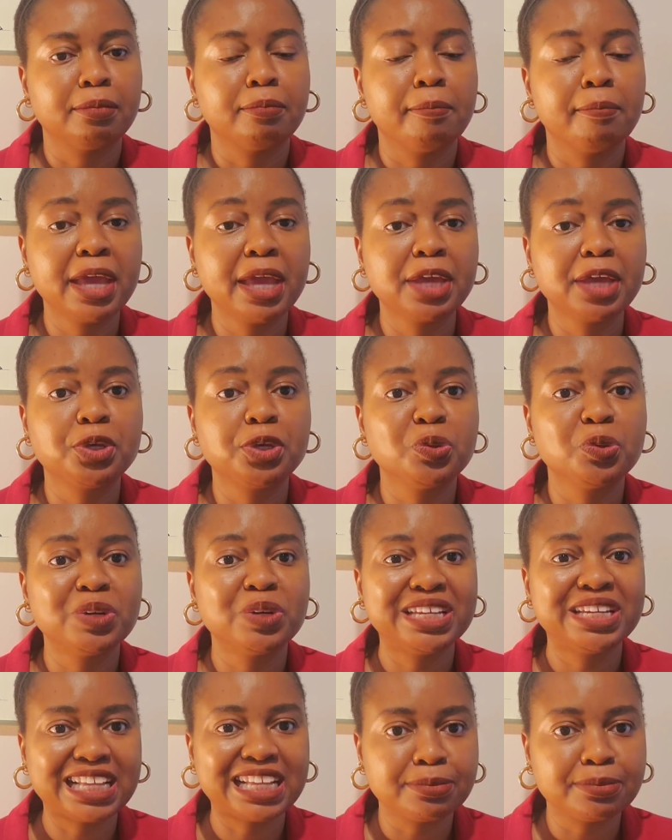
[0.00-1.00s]
make you
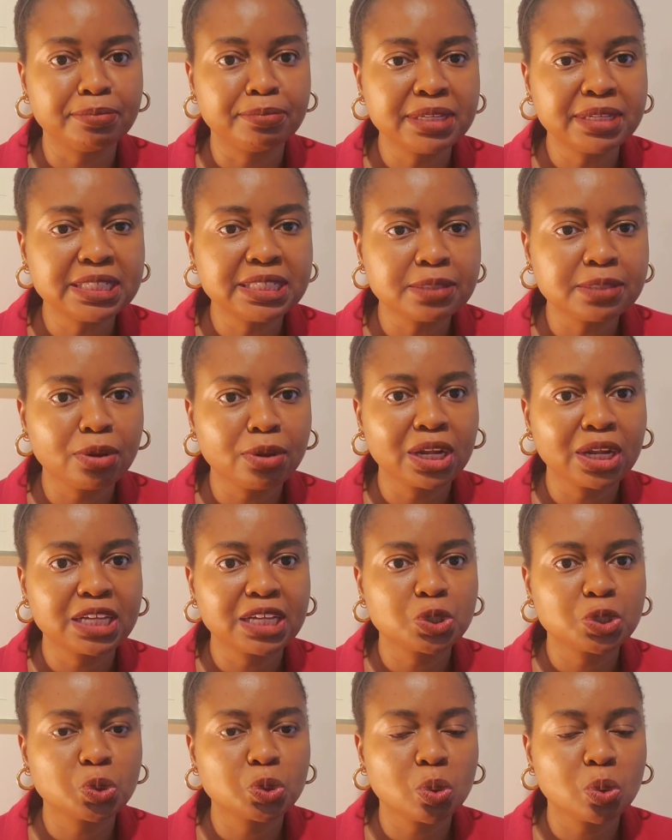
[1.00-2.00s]
inadmissible
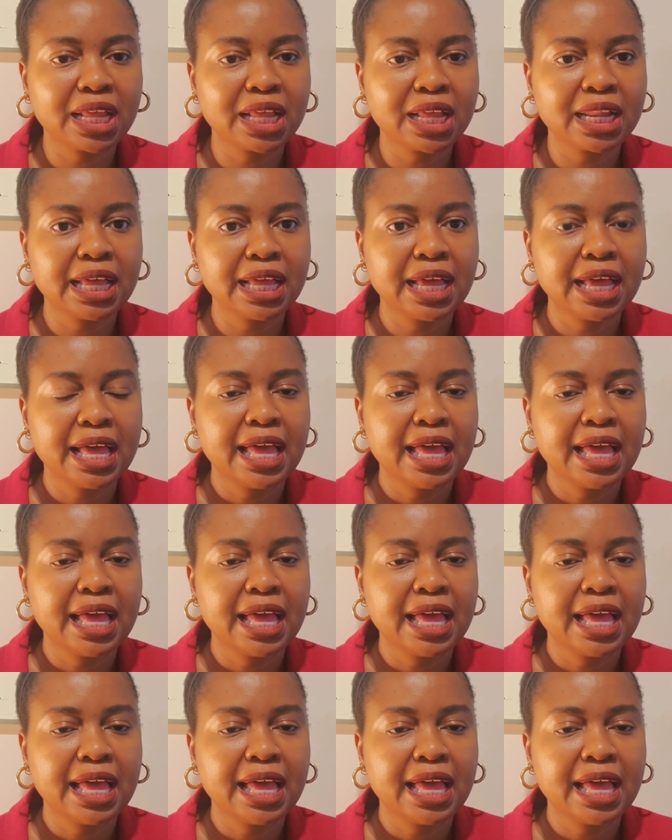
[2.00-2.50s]
as well.